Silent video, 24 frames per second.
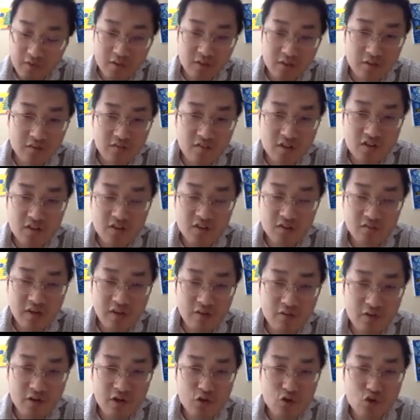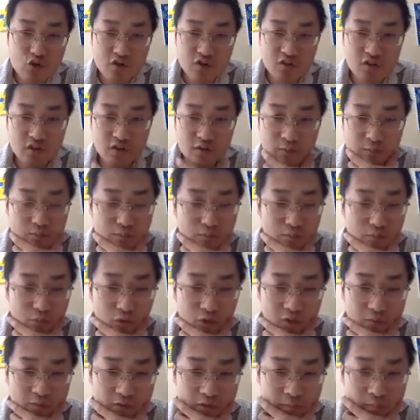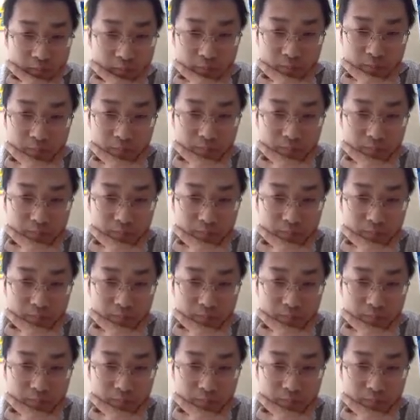So this is a very interesting problem.